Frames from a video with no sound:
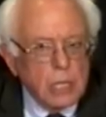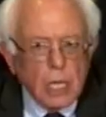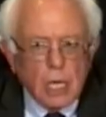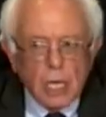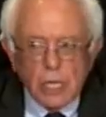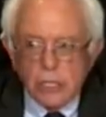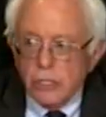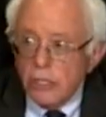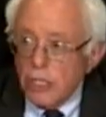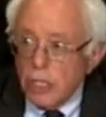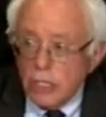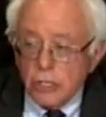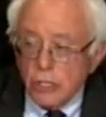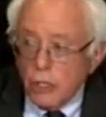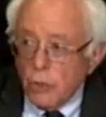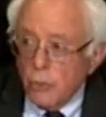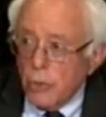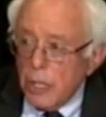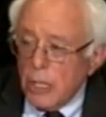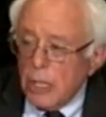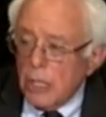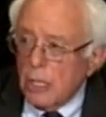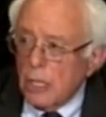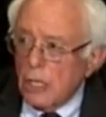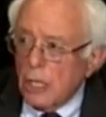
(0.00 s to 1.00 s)
done just a
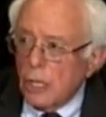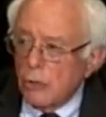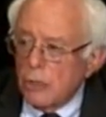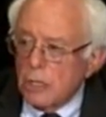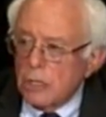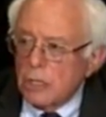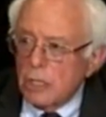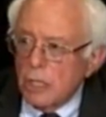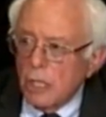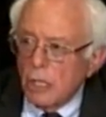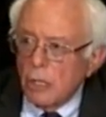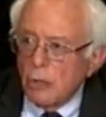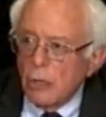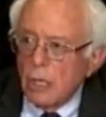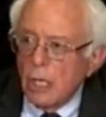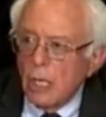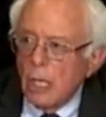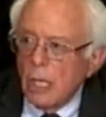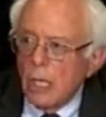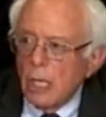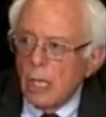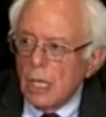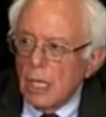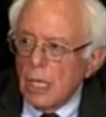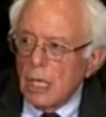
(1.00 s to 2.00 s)
week ago or so
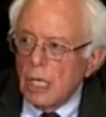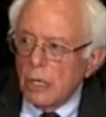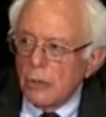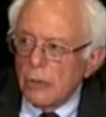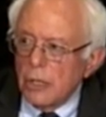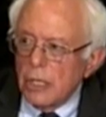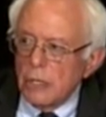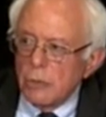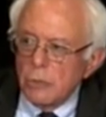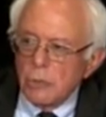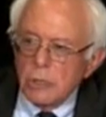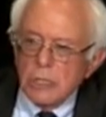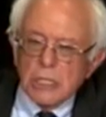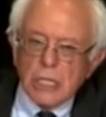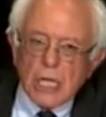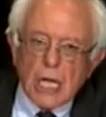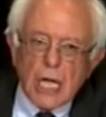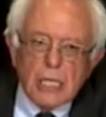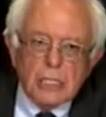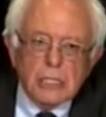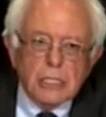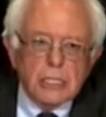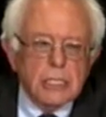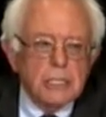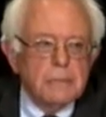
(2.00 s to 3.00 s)
here in
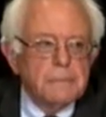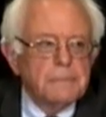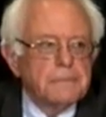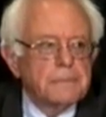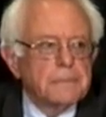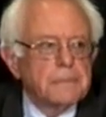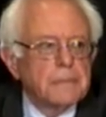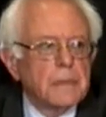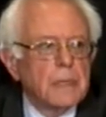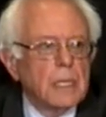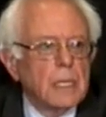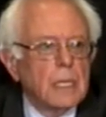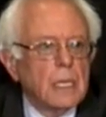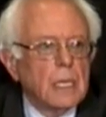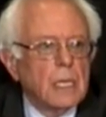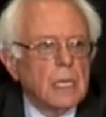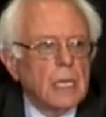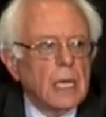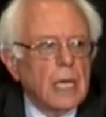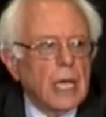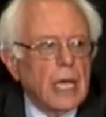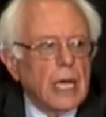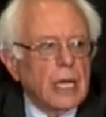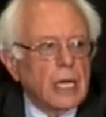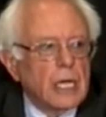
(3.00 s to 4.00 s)
Wisconsin,
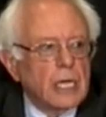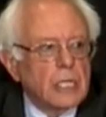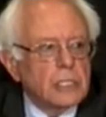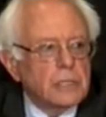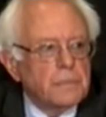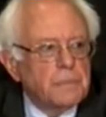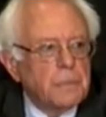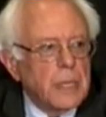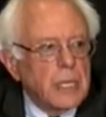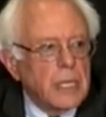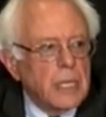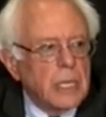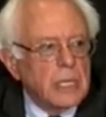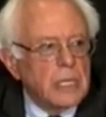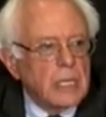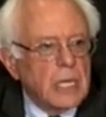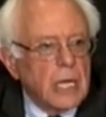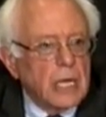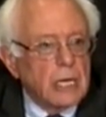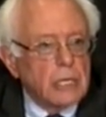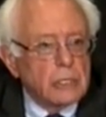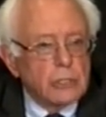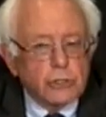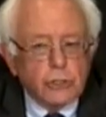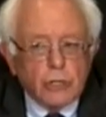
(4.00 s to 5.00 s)
had us beating
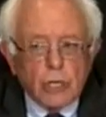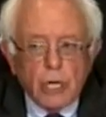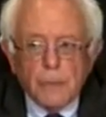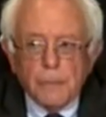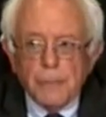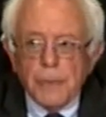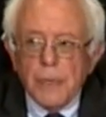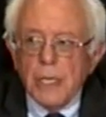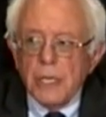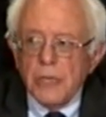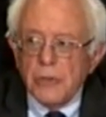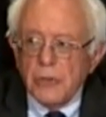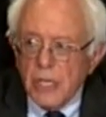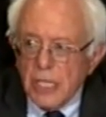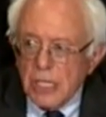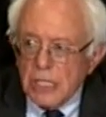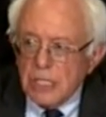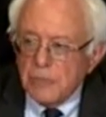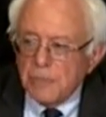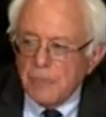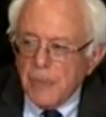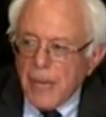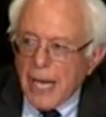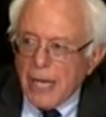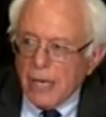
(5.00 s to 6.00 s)
Donald Trump in
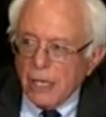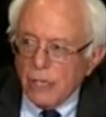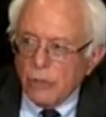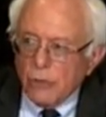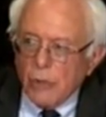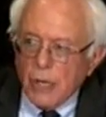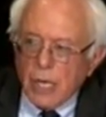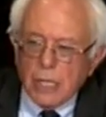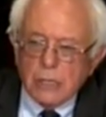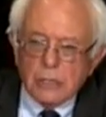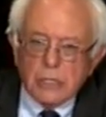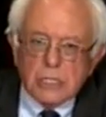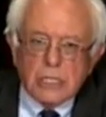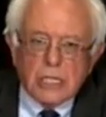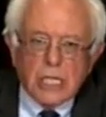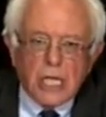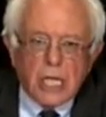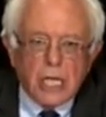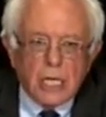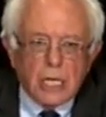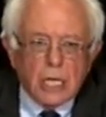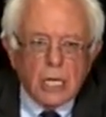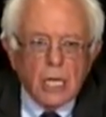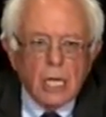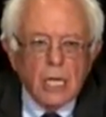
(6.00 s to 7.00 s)
this battleground
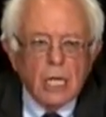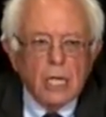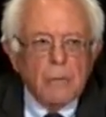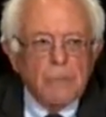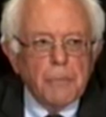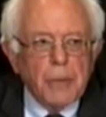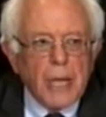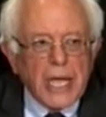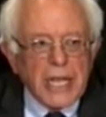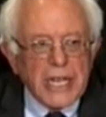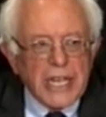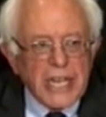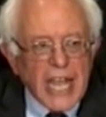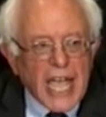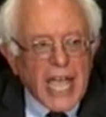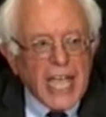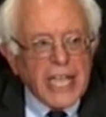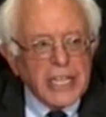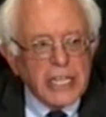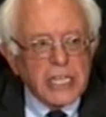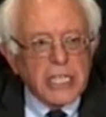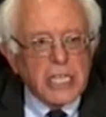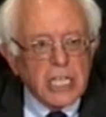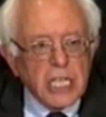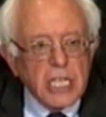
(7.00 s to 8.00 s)
state by
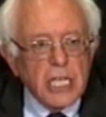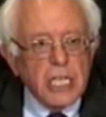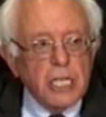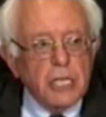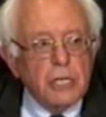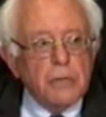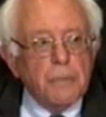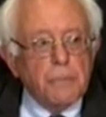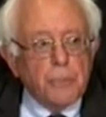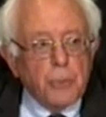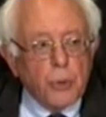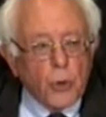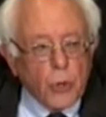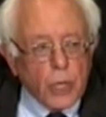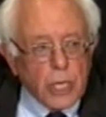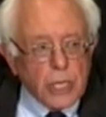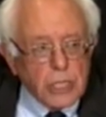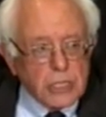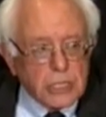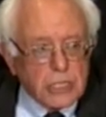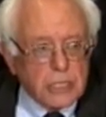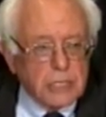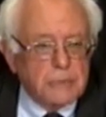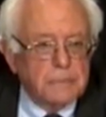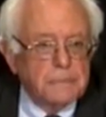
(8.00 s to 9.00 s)
19
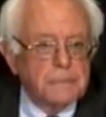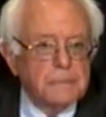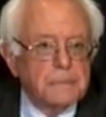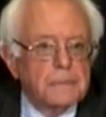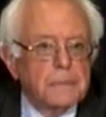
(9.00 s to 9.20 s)
points.